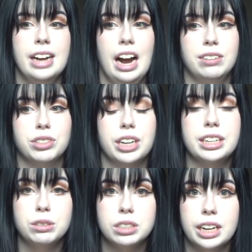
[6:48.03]
after I
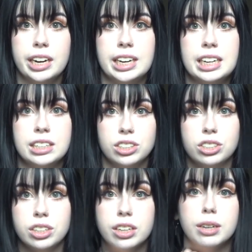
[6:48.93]
use the air
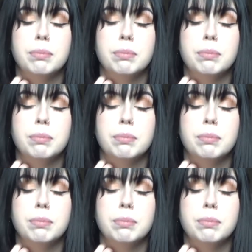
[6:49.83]
conditioner,